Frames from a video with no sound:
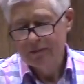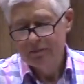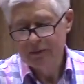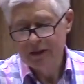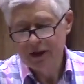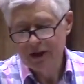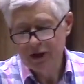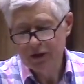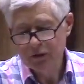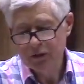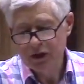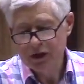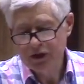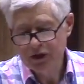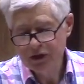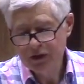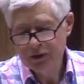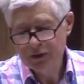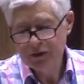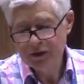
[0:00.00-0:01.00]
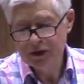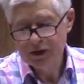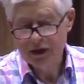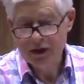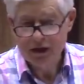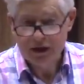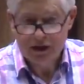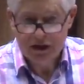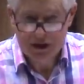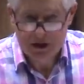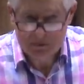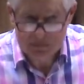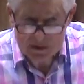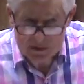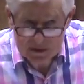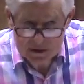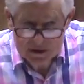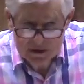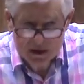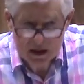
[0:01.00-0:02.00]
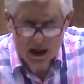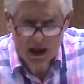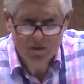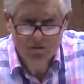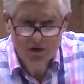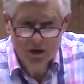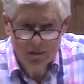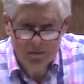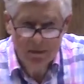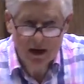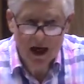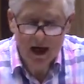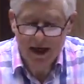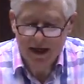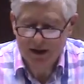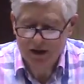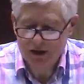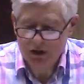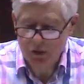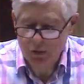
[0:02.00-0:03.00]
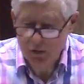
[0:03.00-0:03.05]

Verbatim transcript: be renewed in the spirit of your mind,